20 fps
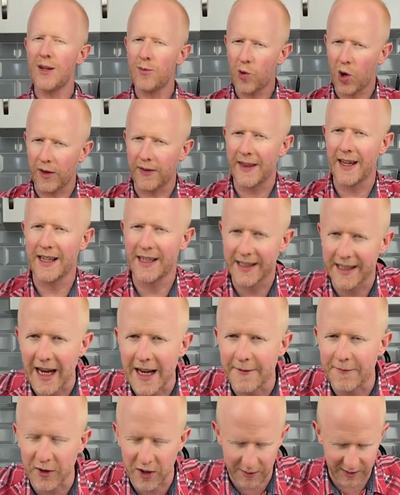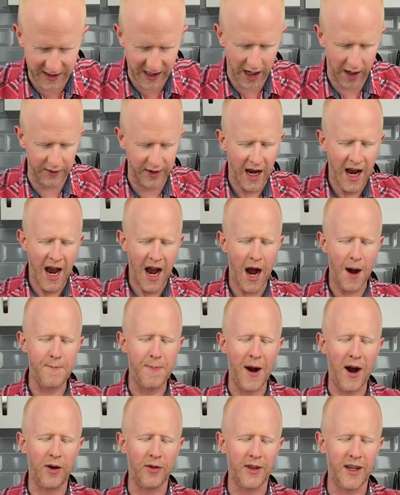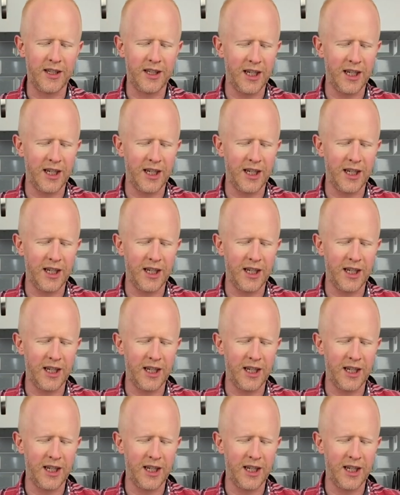what they say for themselves about this